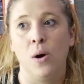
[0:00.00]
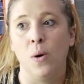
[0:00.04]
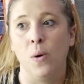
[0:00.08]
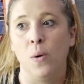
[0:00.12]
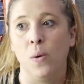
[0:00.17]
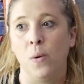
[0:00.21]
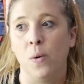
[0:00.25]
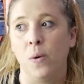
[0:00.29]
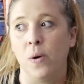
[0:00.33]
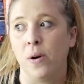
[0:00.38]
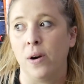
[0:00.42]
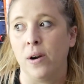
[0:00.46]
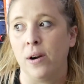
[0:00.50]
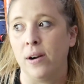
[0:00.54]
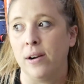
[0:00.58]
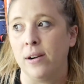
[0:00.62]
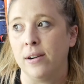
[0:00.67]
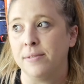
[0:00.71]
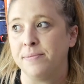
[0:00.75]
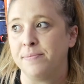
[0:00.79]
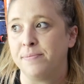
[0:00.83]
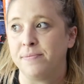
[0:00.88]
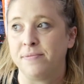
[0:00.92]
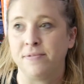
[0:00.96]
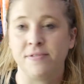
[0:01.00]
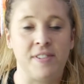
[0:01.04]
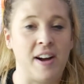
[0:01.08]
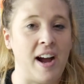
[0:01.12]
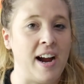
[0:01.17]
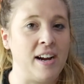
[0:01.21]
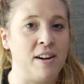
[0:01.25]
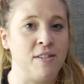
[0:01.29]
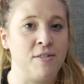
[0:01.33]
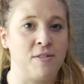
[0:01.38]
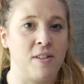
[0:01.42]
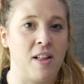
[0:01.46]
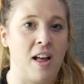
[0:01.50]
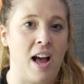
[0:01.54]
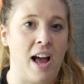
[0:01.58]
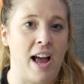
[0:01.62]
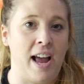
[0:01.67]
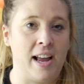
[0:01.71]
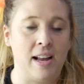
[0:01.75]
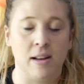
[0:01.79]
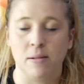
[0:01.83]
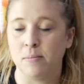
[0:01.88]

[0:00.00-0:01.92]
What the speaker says: or Firefly.